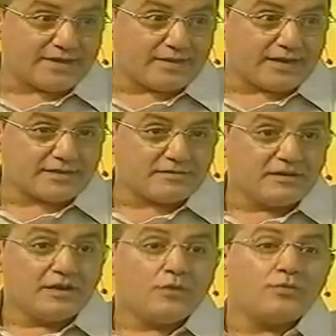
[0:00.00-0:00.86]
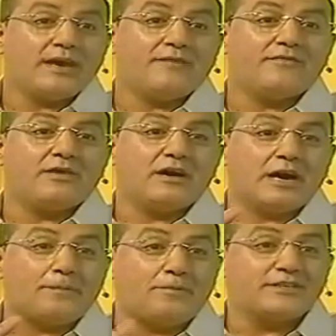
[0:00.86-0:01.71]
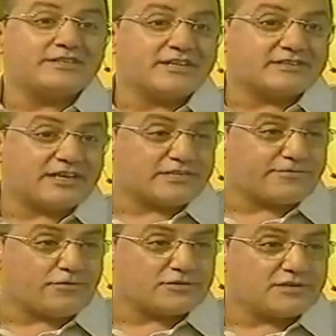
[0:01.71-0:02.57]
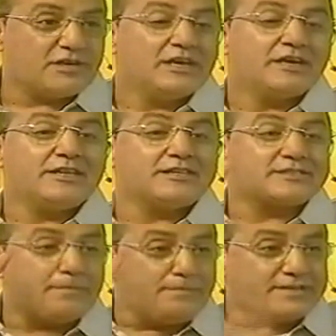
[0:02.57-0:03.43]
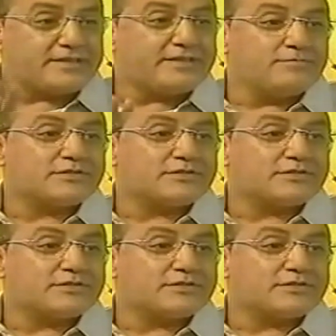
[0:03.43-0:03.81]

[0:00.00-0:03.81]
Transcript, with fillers: done that. We have appointed a task force. They submitted